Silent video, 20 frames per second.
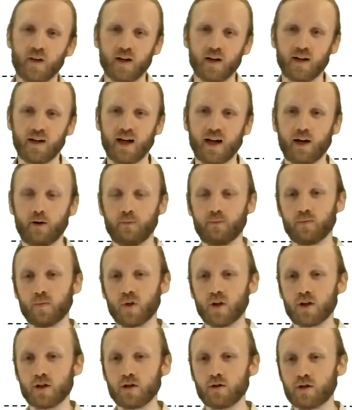Now,
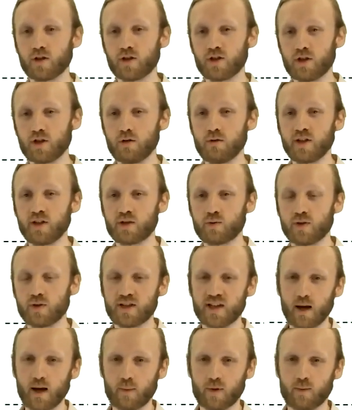you can do this with
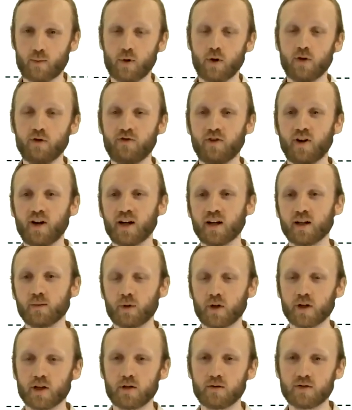depth profiling
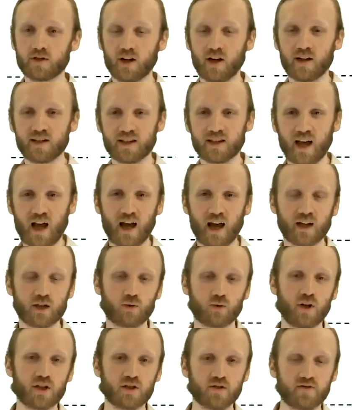by utilizing
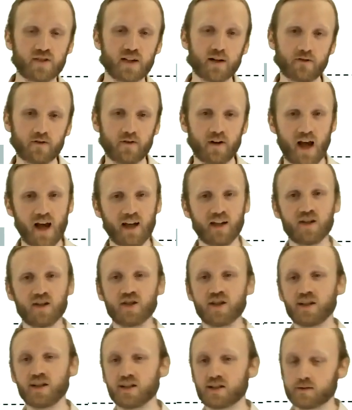X-rays of different
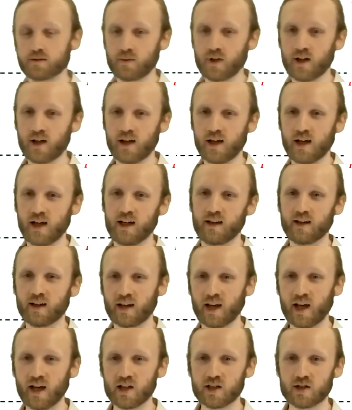energies. In the
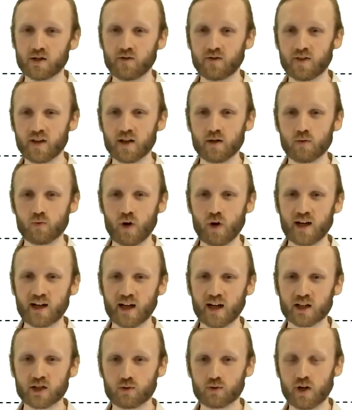case of the red
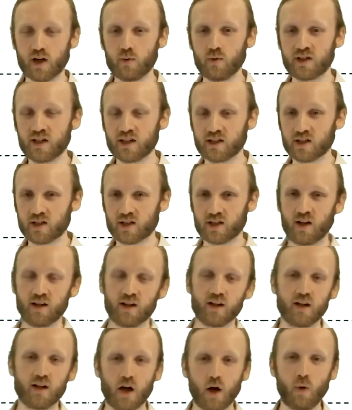X-ray, which has a
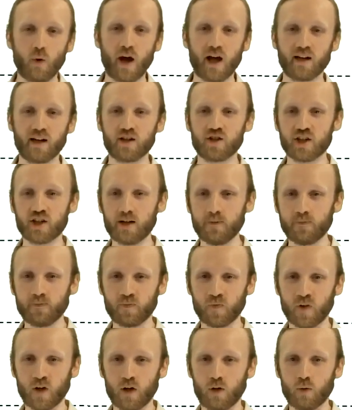slightly lower energy,
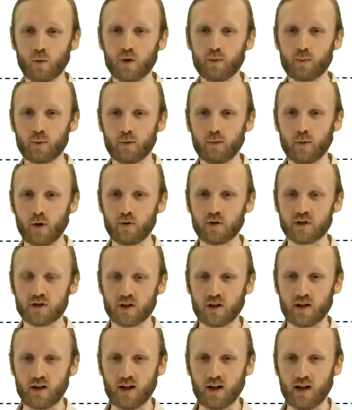we promote
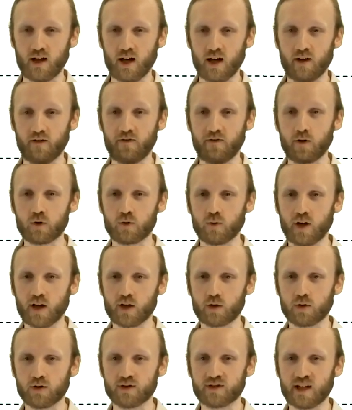
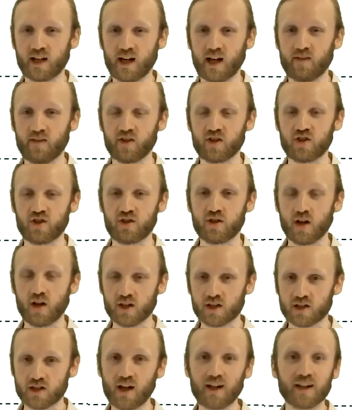photoelectrons that have a
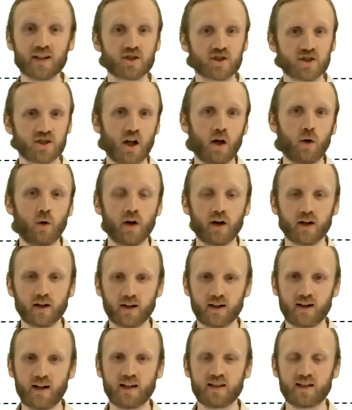slightly slower
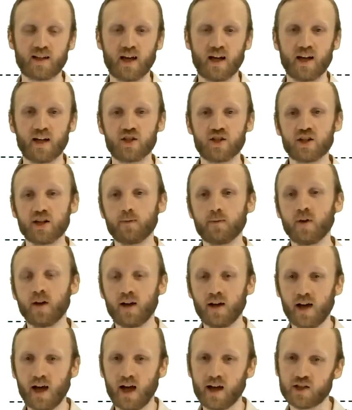kinetic energy.
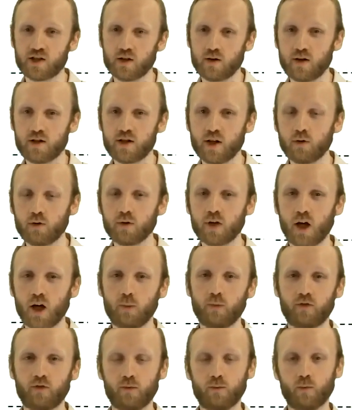And so they don't
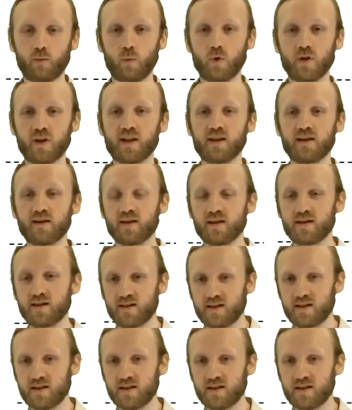come from within the